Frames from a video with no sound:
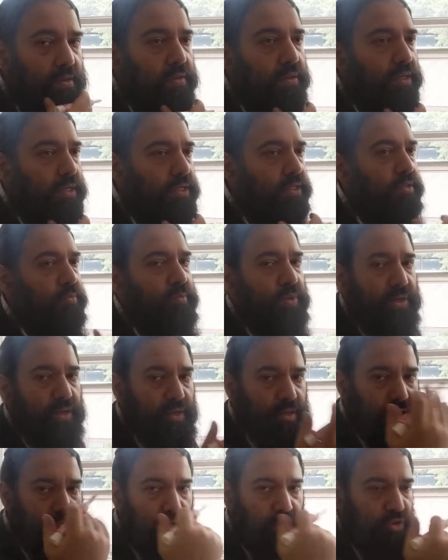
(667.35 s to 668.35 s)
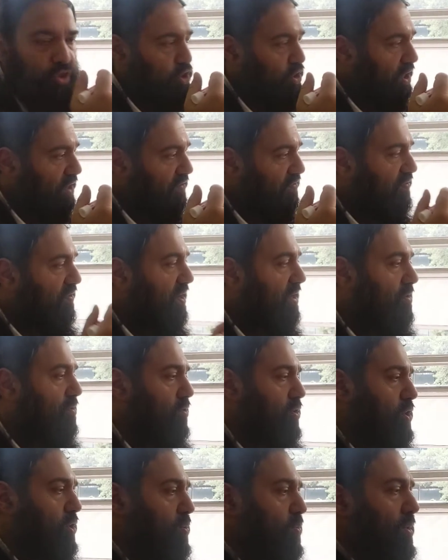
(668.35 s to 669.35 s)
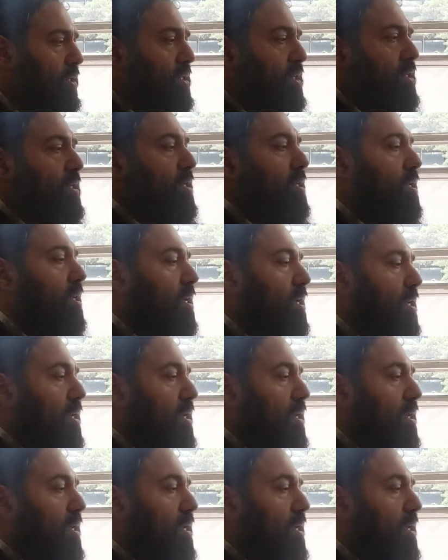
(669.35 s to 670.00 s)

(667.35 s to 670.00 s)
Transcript: He is bringing down Shefa to sweeten